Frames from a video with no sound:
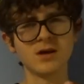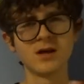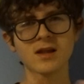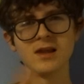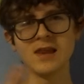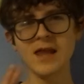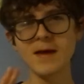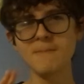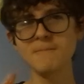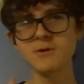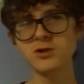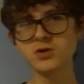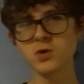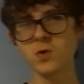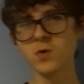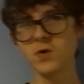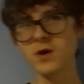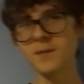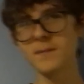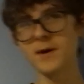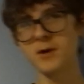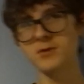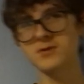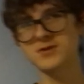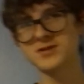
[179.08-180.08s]
Let me talk
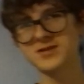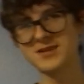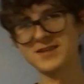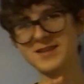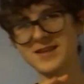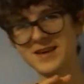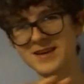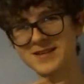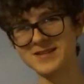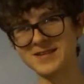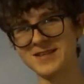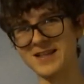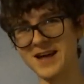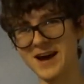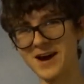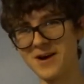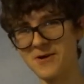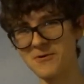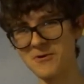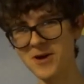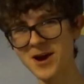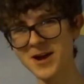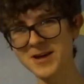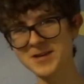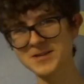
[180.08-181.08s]
about this
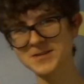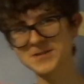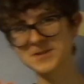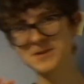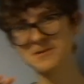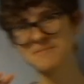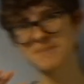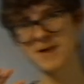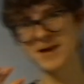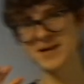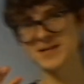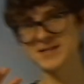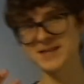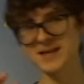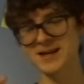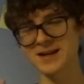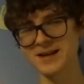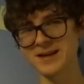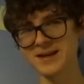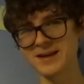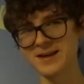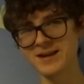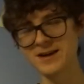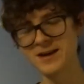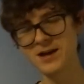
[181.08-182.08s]
now, right? So
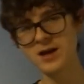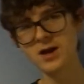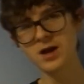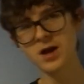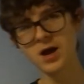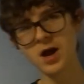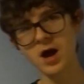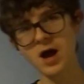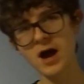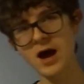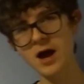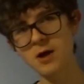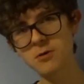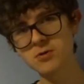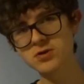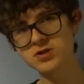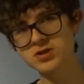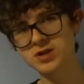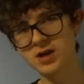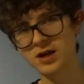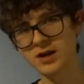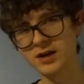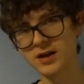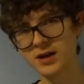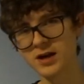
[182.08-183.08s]
basically, I
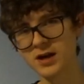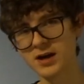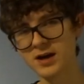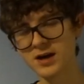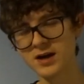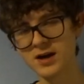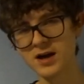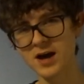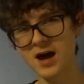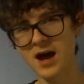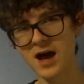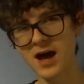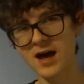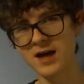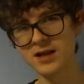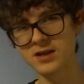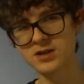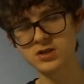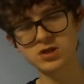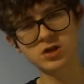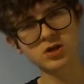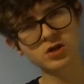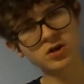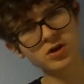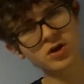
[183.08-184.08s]
was younger
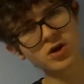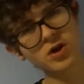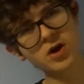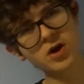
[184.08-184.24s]
and you